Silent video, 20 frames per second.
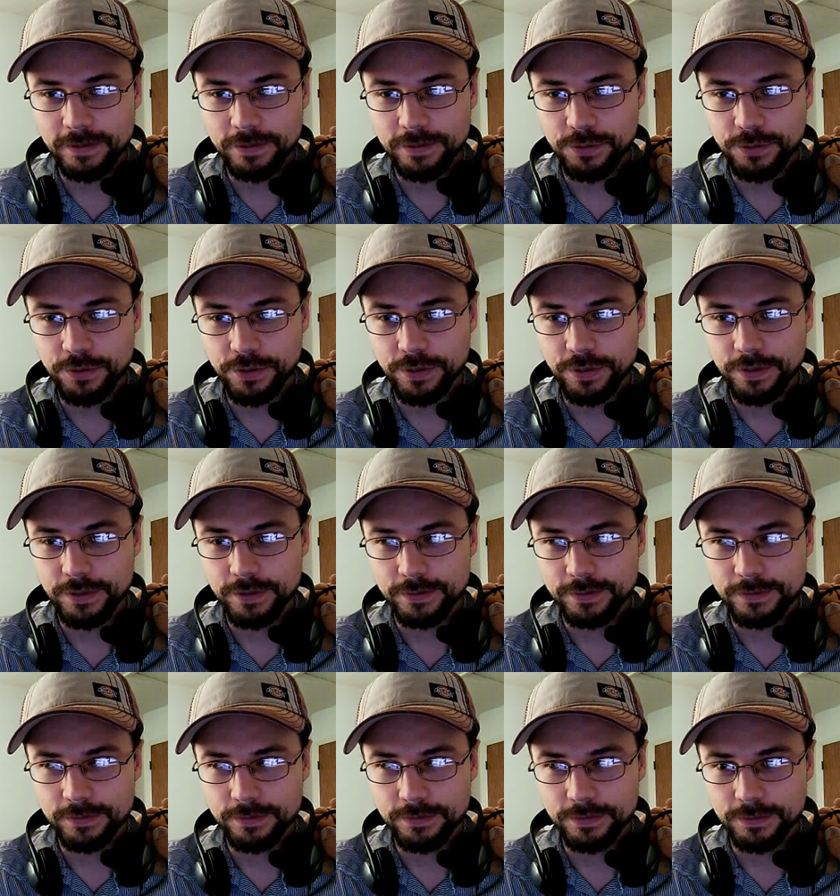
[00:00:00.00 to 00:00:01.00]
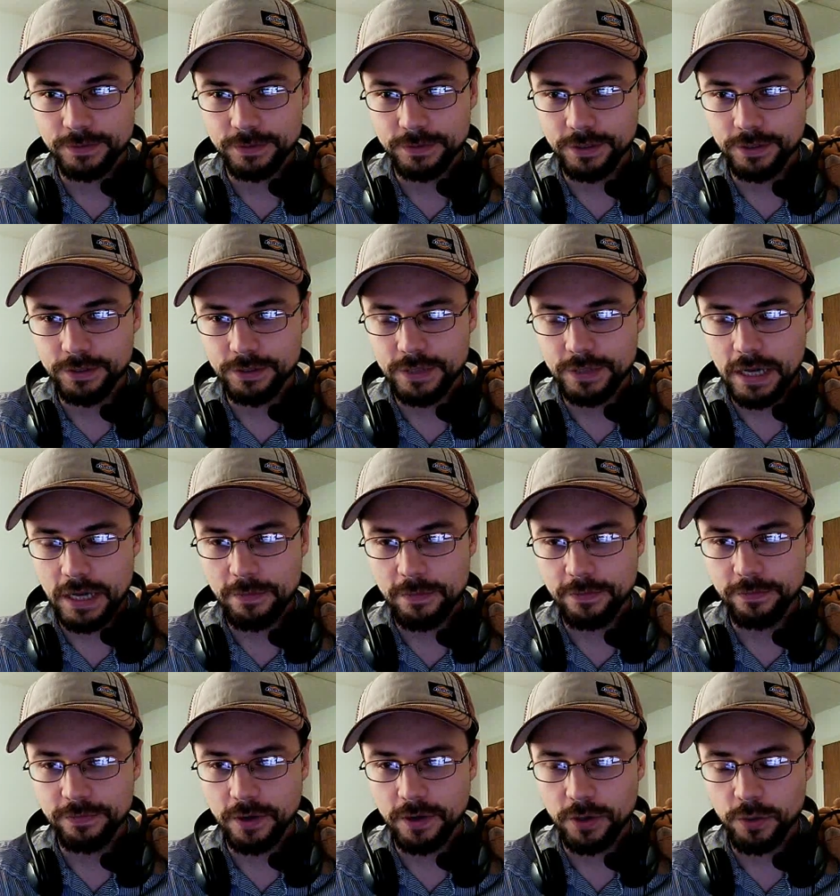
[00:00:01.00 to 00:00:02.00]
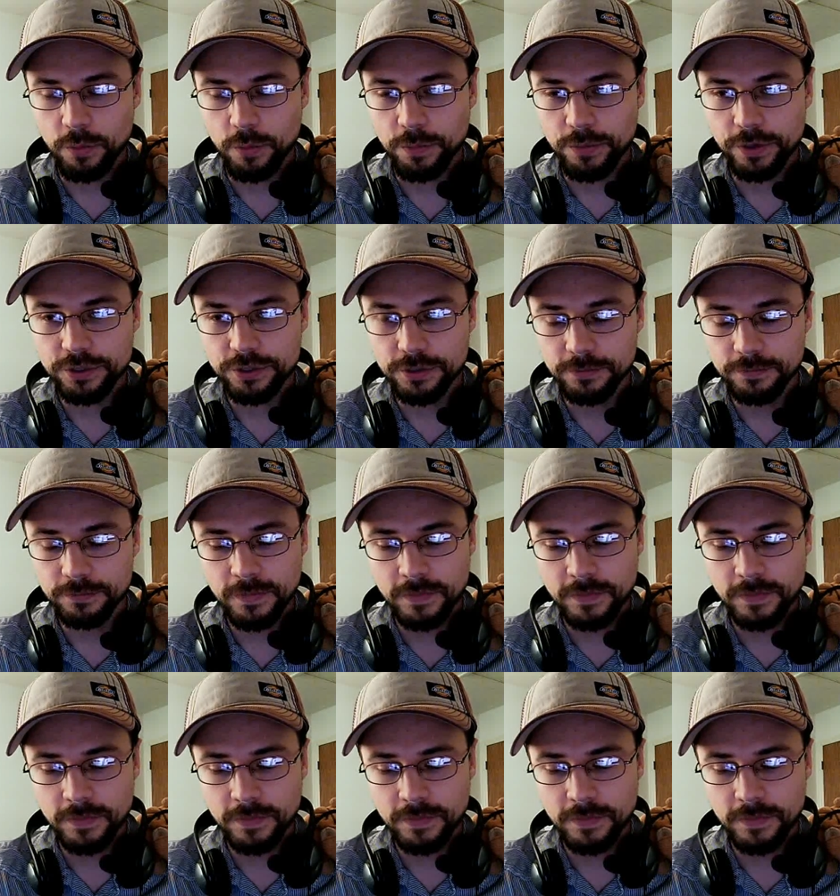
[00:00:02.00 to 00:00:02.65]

during the time of our corporation